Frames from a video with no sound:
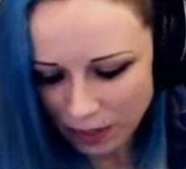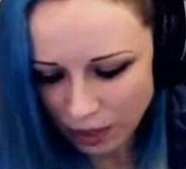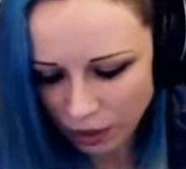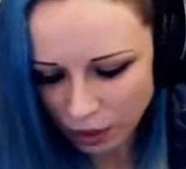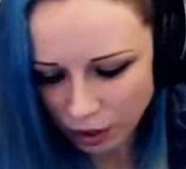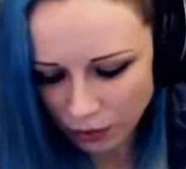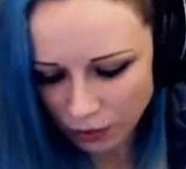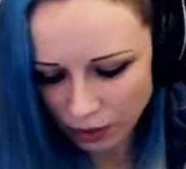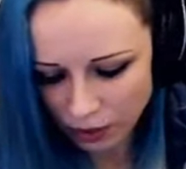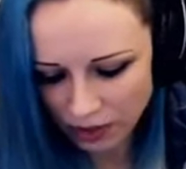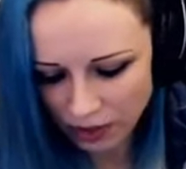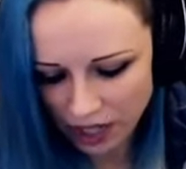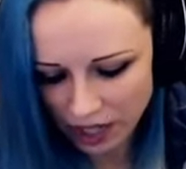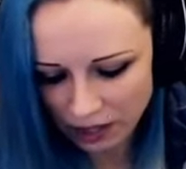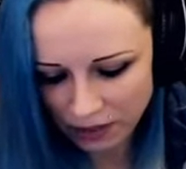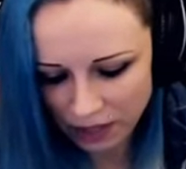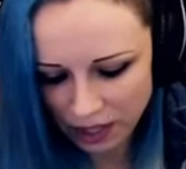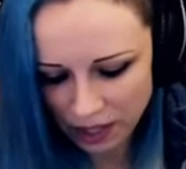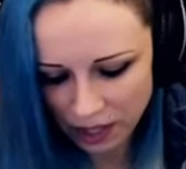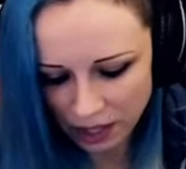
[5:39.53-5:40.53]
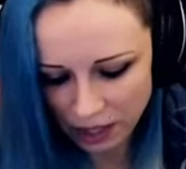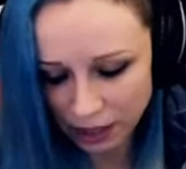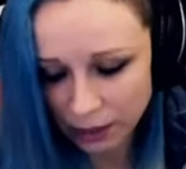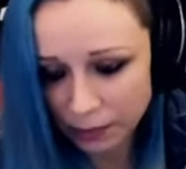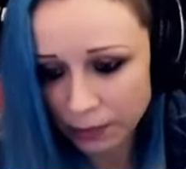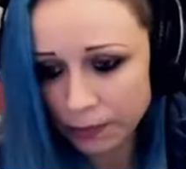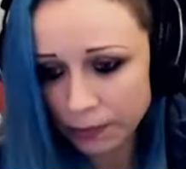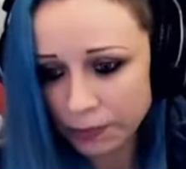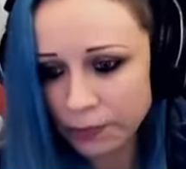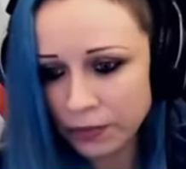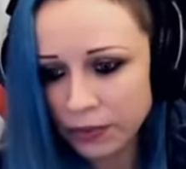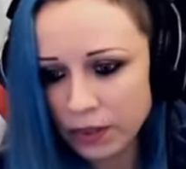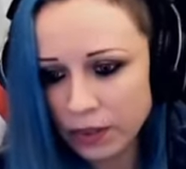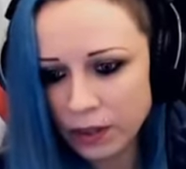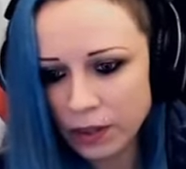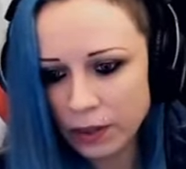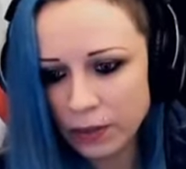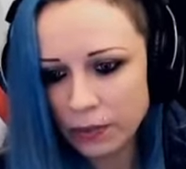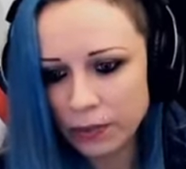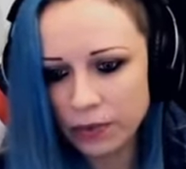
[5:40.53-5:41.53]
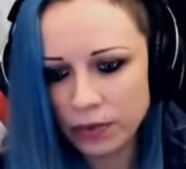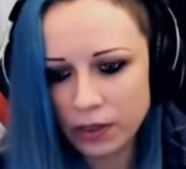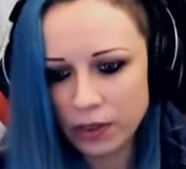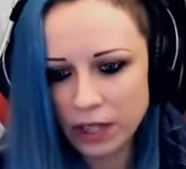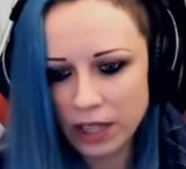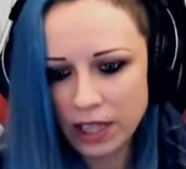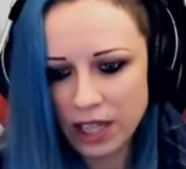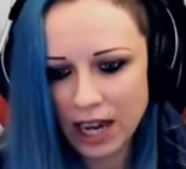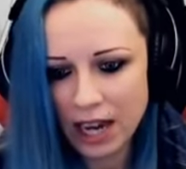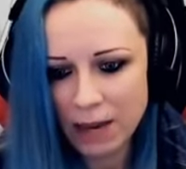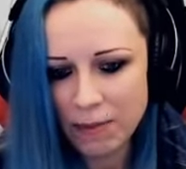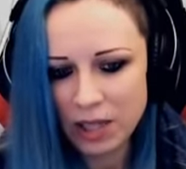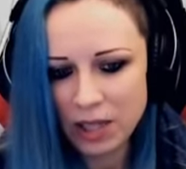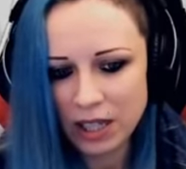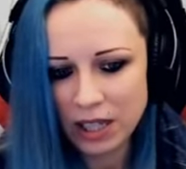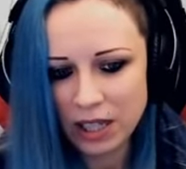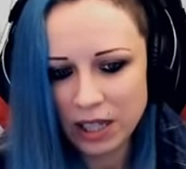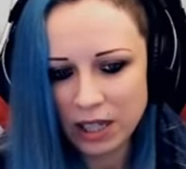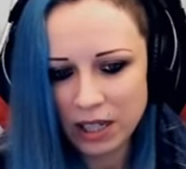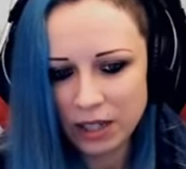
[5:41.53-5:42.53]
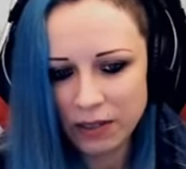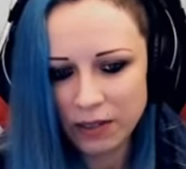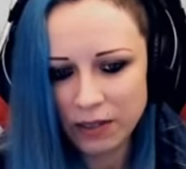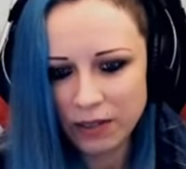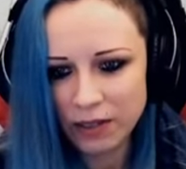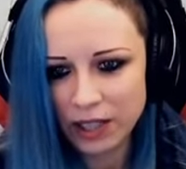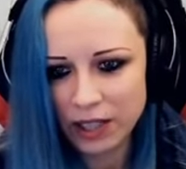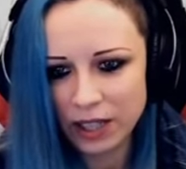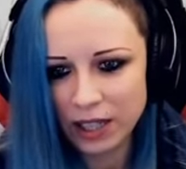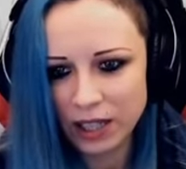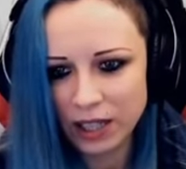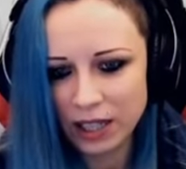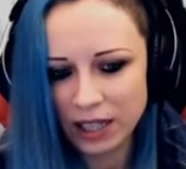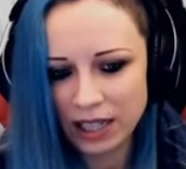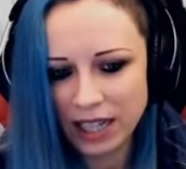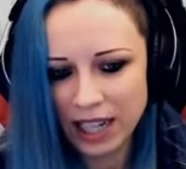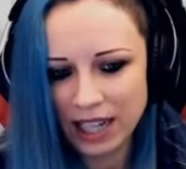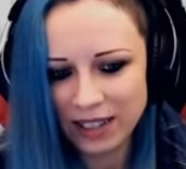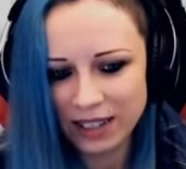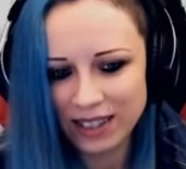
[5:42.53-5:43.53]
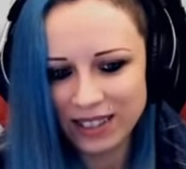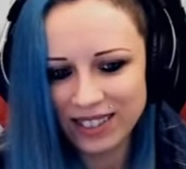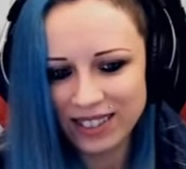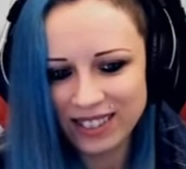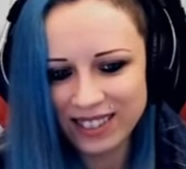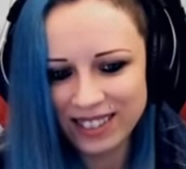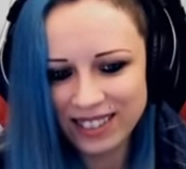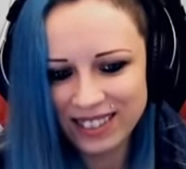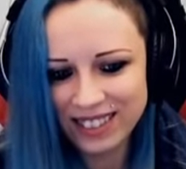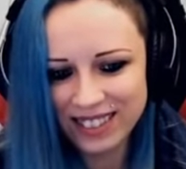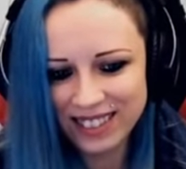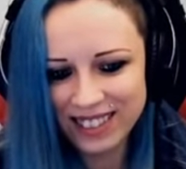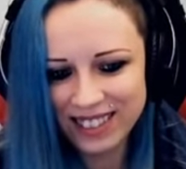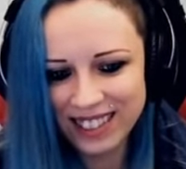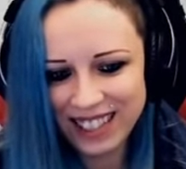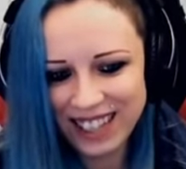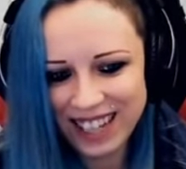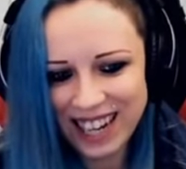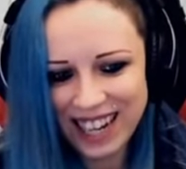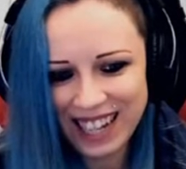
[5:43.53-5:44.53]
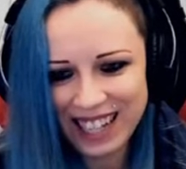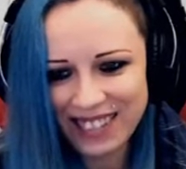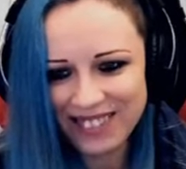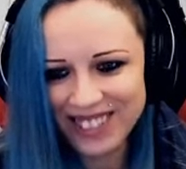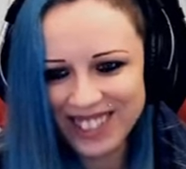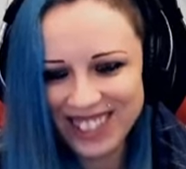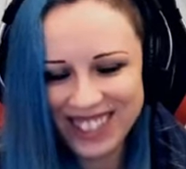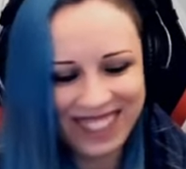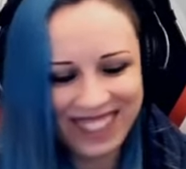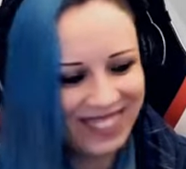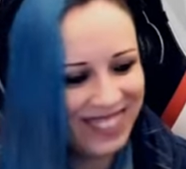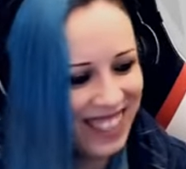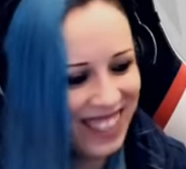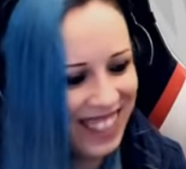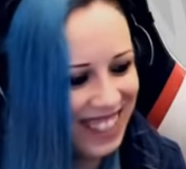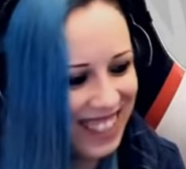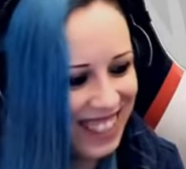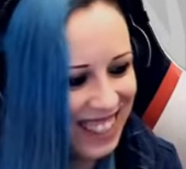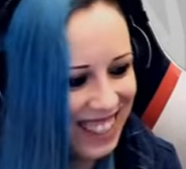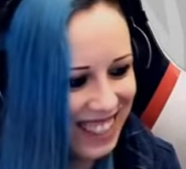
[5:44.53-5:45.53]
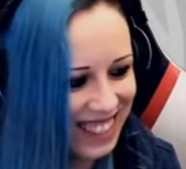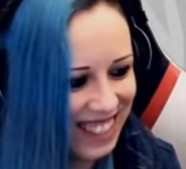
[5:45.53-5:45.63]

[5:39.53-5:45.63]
So what we have here? Coming in here with the uh, Lalo. Hi, Mustafa.